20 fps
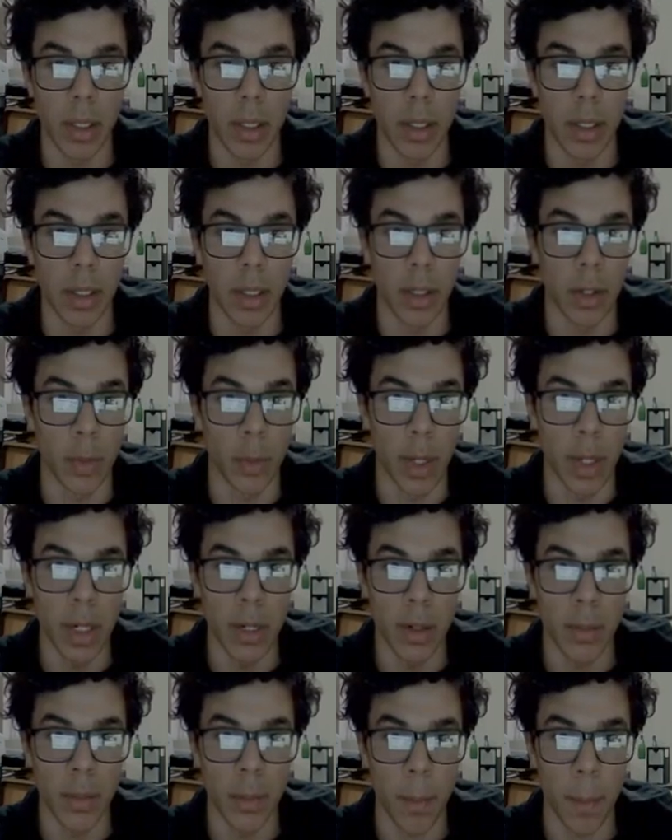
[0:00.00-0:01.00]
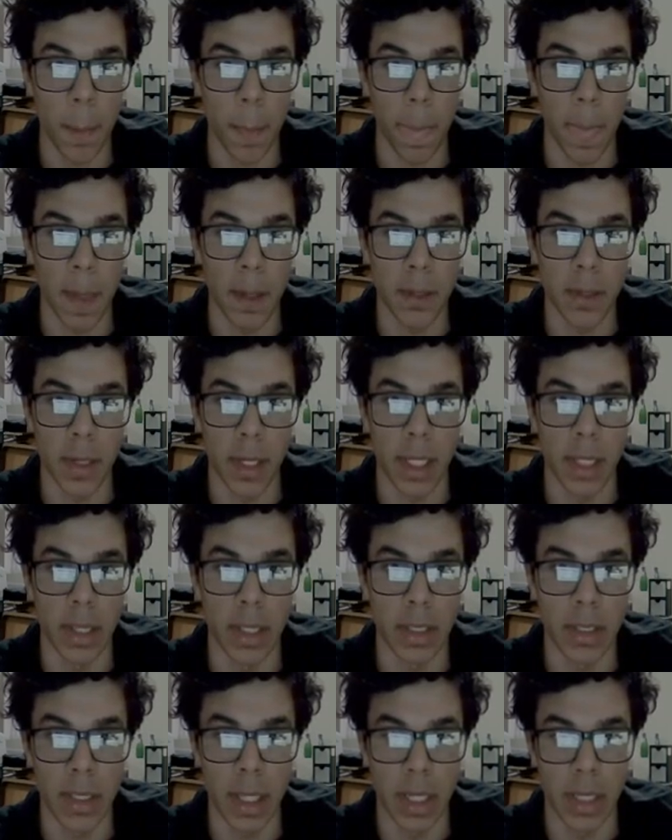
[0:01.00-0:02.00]
a queen. So like in
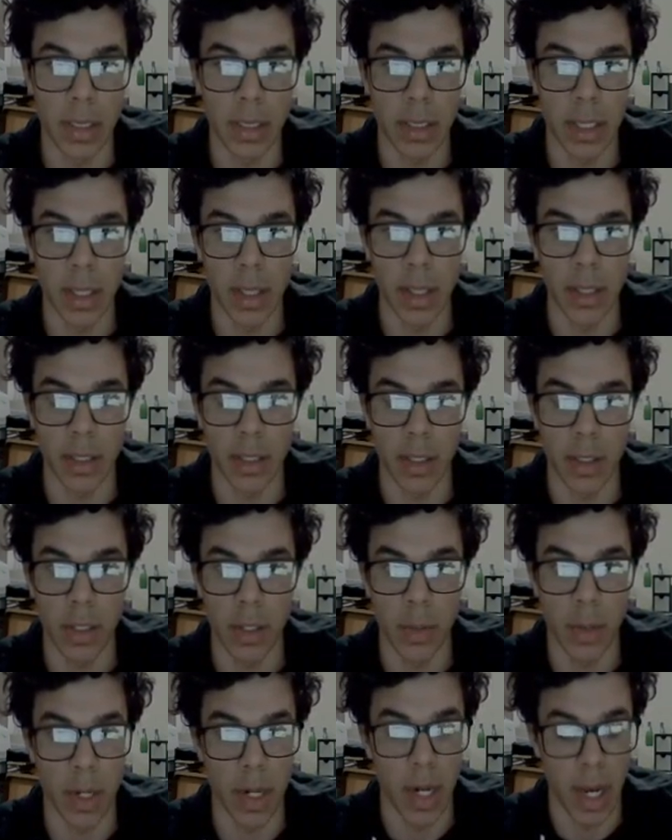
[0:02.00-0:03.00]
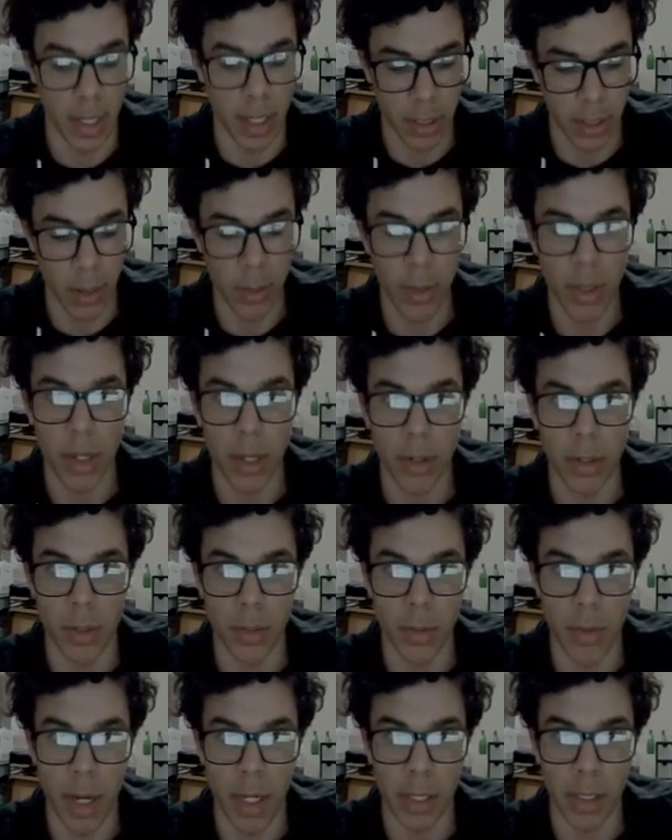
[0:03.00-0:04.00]
this case, you cannot go there
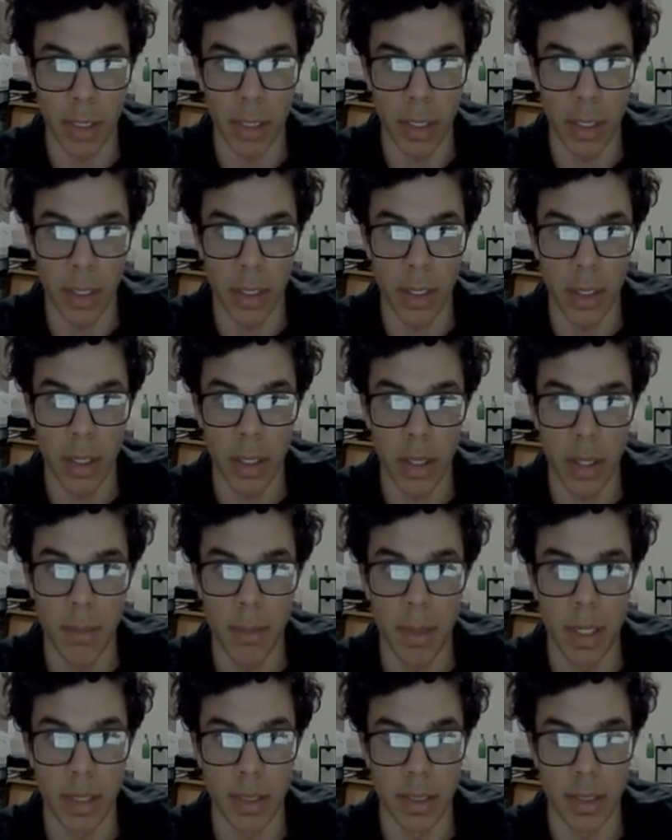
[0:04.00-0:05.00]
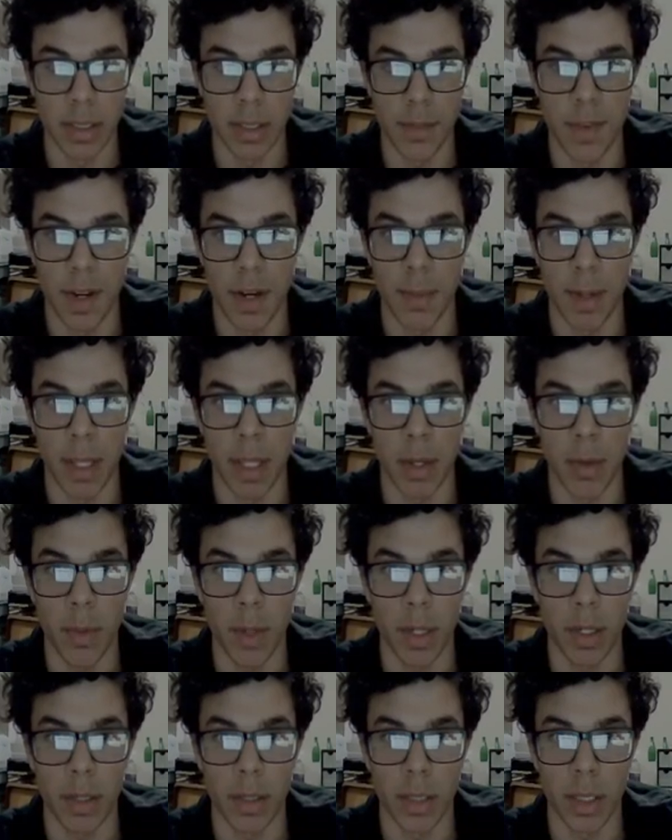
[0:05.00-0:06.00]
directly because it's defended by the
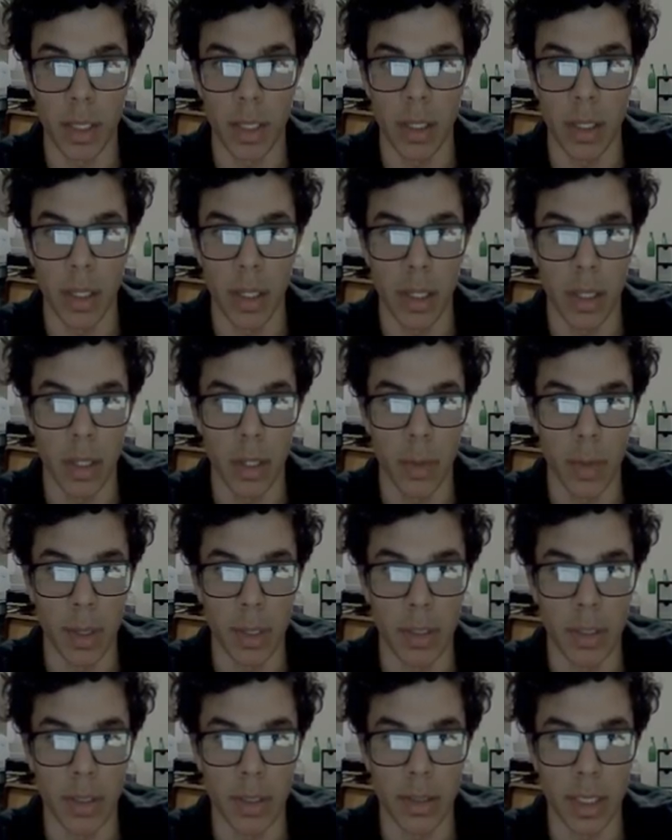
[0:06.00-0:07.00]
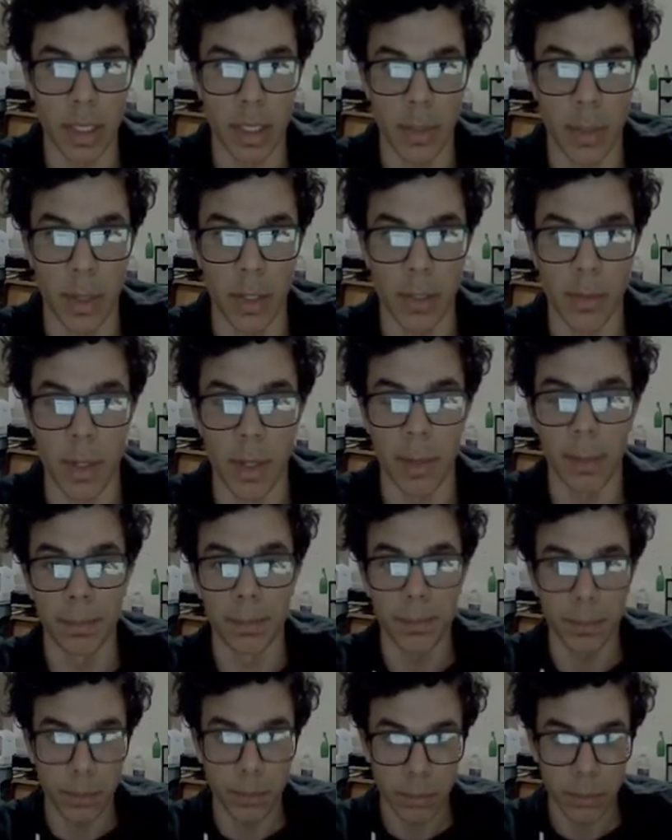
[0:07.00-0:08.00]
queen. See, the queen sees that square as well.
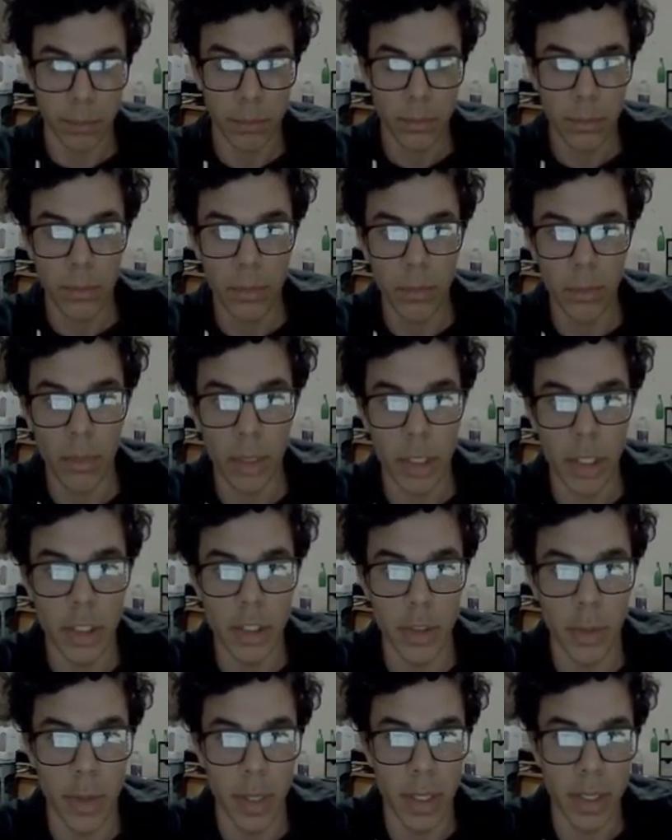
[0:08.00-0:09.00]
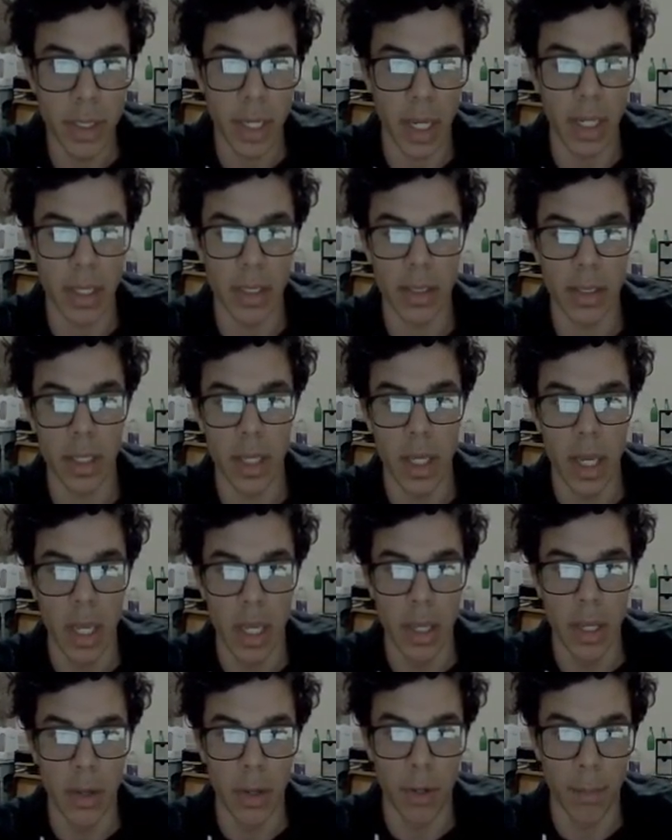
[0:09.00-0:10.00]
So in this case,
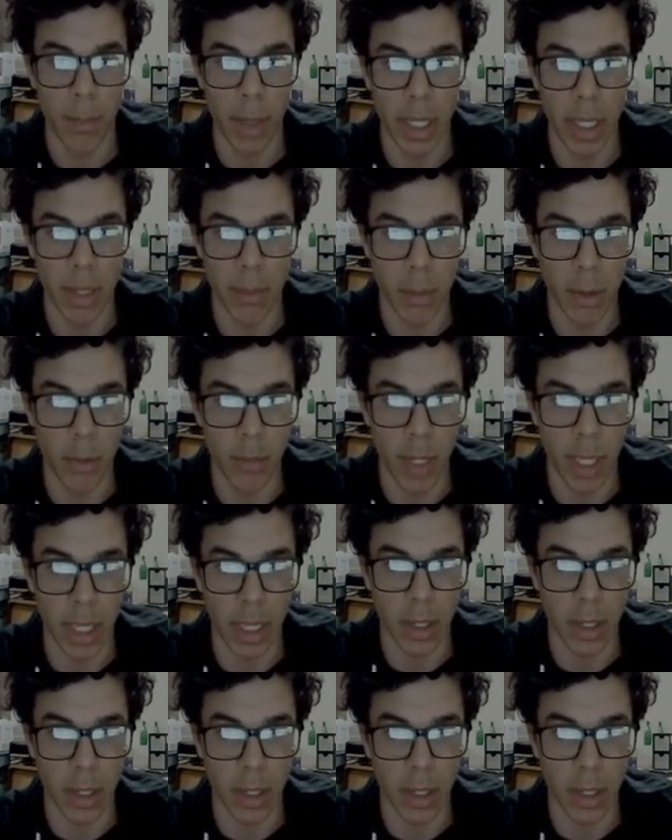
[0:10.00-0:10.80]
you can play a move like